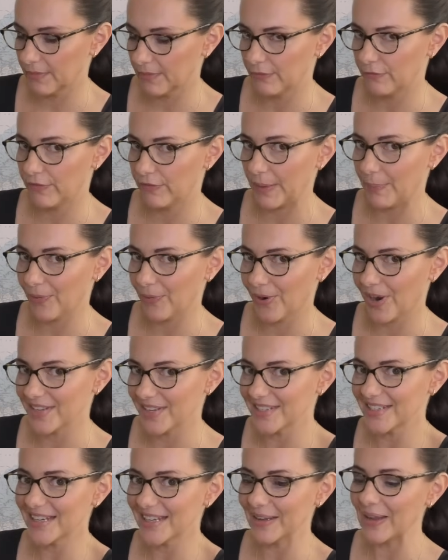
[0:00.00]

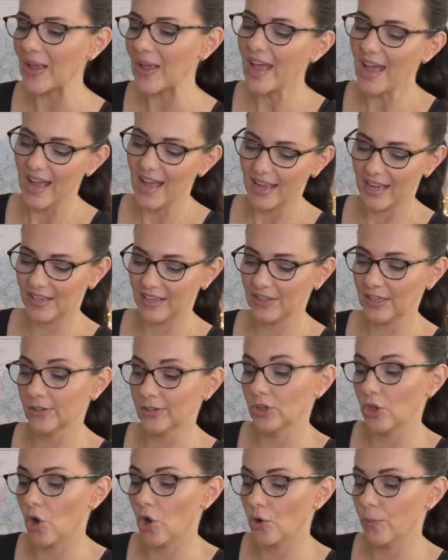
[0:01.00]
vaporizing, and then a
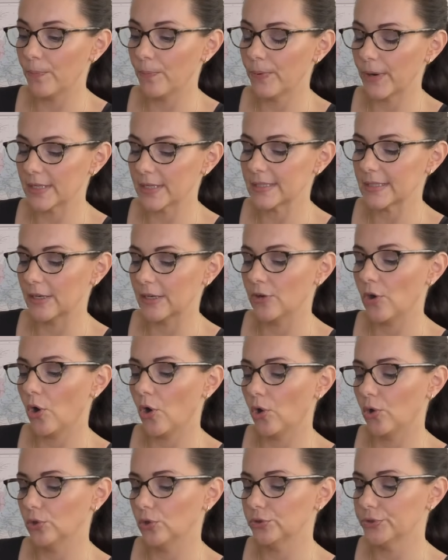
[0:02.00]
long press and
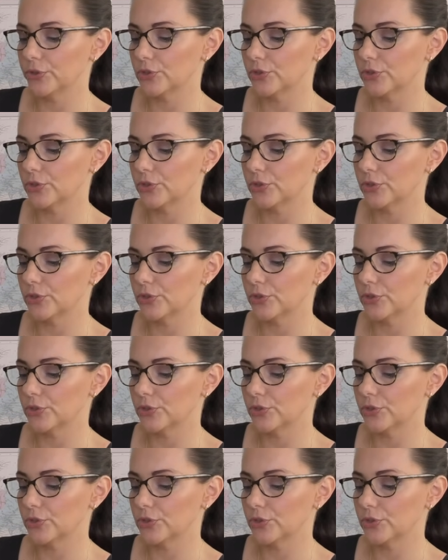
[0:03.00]
hold